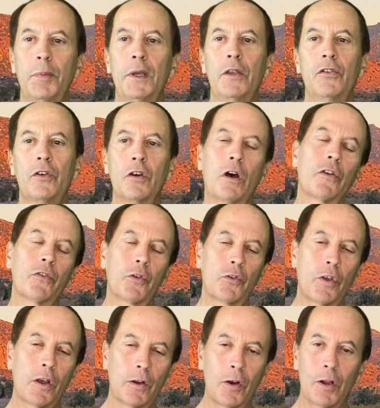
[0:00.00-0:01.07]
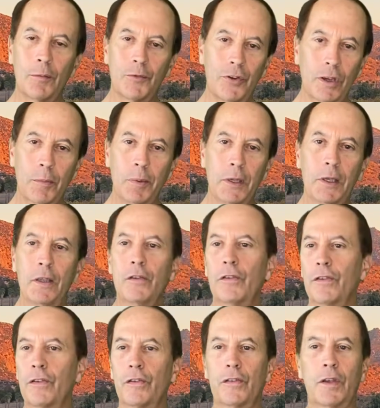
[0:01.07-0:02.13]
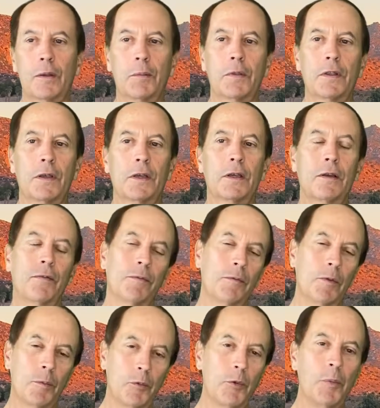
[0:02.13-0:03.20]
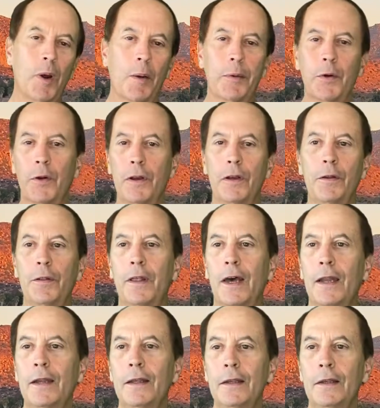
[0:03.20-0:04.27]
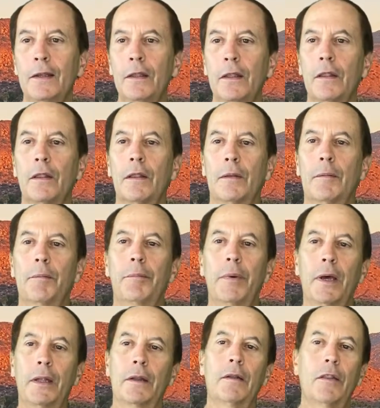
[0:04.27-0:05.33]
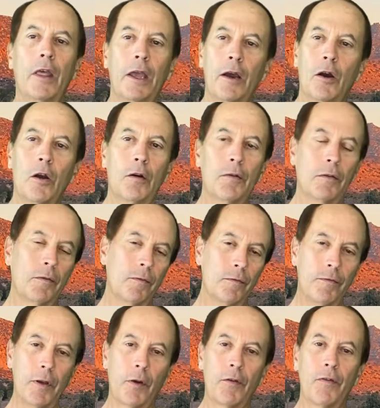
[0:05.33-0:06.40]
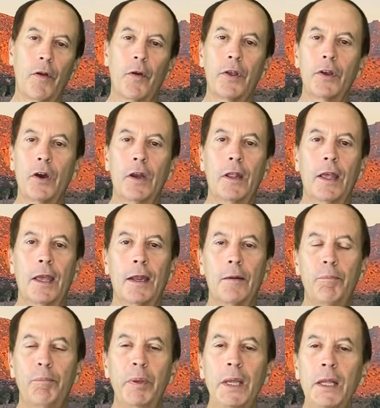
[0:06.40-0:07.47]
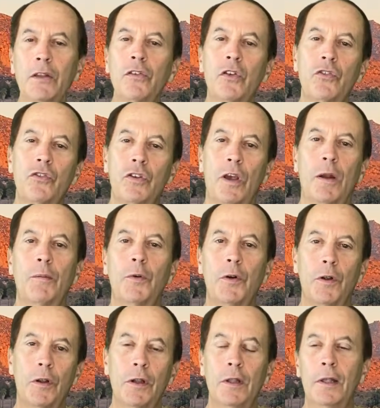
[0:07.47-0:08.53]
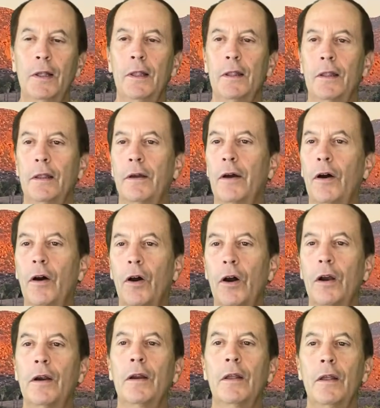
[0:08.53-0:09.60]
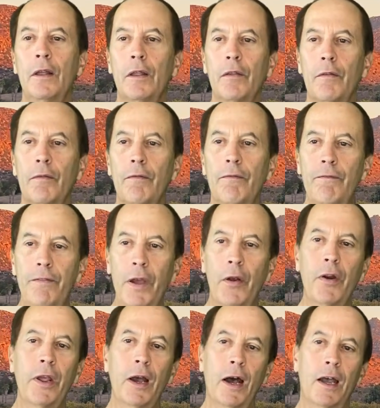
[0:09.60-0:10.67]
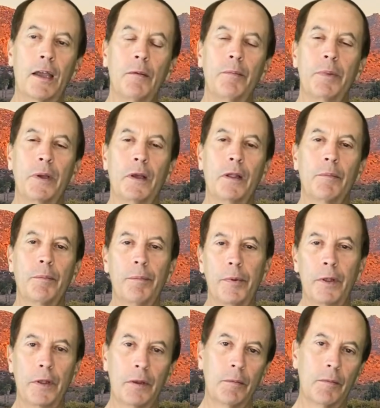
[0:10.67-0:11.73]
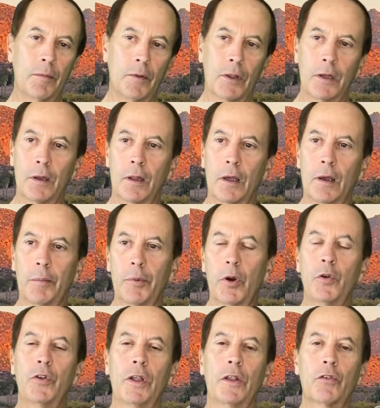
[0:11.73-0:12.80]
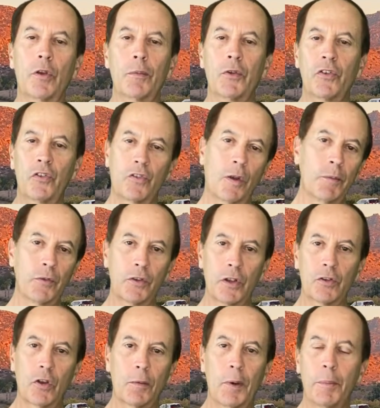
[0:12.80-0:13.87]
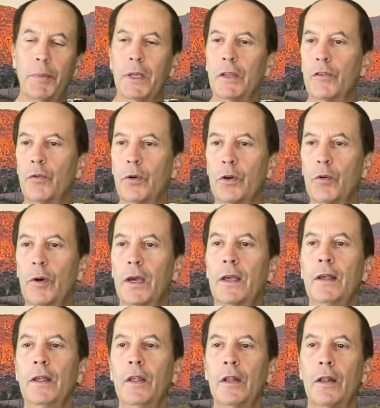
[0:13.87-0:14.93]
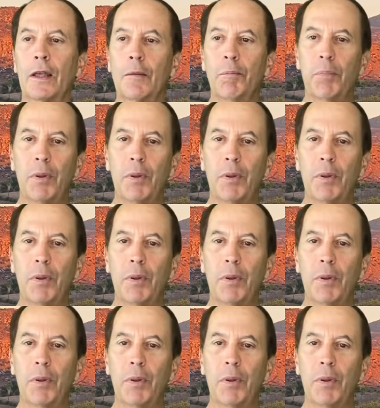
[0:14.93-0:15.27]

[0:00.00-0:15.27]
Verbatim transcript: beans. You can also call them chickpeas. It's the same thing. You probably already knew that. But they are very good. And beans in general are very high in protein. So I'm just gonna talk about beans real quick, like